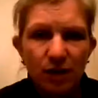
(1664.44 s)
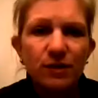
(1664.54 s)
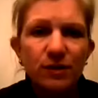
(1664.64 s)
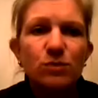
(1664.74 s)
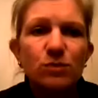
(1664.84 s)

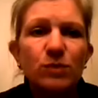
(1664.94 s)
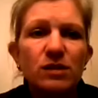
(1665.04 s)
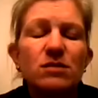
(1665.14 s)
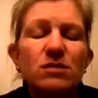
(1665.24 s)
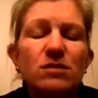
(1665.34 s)
is
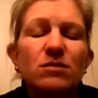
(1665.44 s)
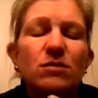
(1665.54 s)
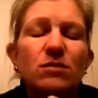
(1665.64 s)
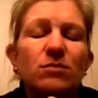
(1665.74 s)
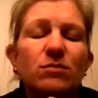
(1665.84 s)

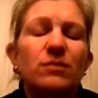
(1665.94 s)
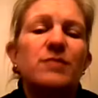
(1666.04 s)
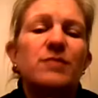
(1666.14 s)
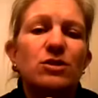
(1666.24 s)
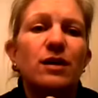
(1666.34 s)
the
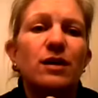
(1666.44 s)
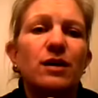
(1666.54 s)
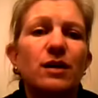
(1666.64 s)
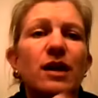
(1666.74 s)
major thing.